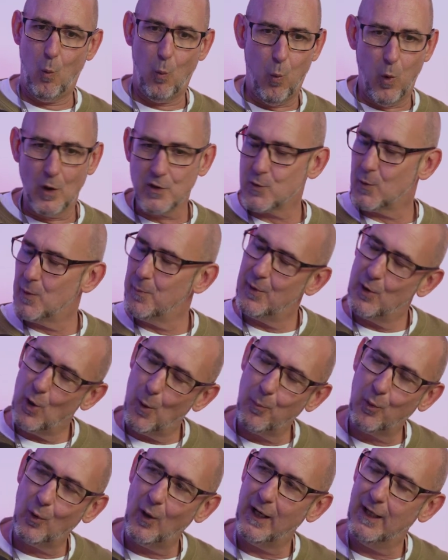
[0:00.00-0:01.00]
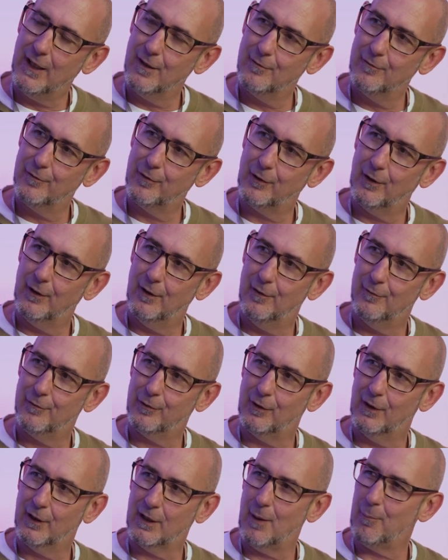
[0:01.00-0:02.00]
once we've been operating
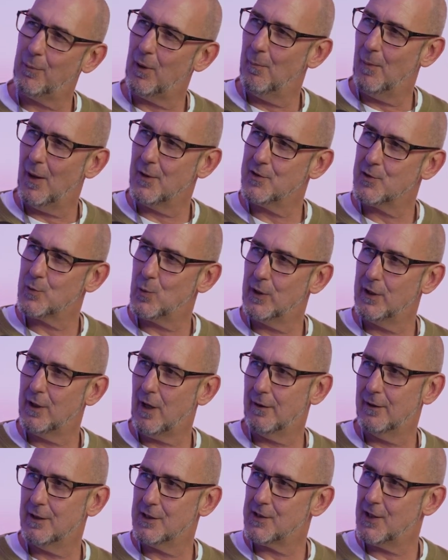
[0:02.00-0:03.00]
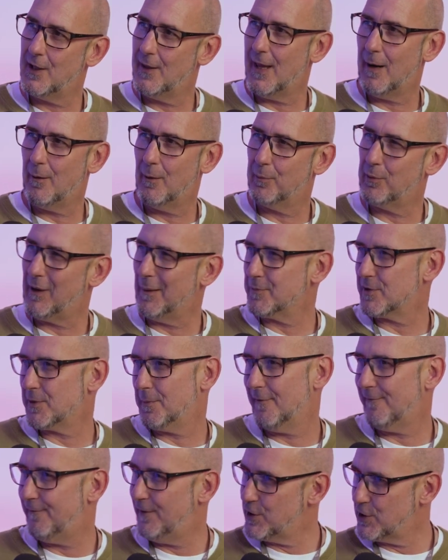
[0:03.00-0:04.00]
for a couple of months, we noticed that there were perhaps
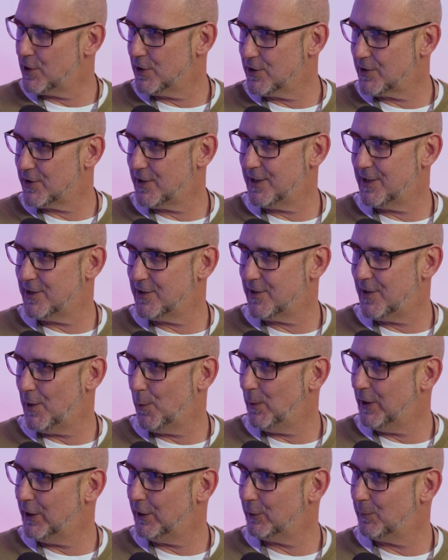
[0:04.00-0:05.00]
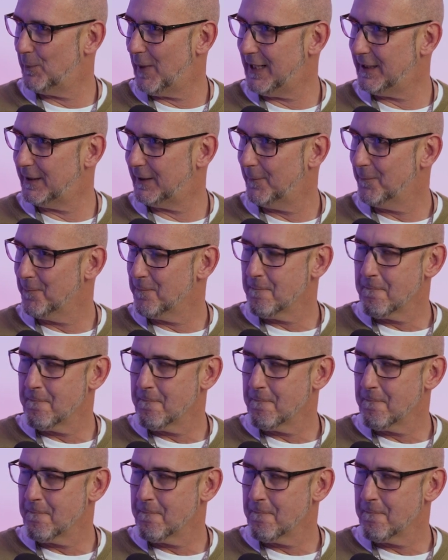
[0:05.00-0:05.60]
some efficiencies that we could make.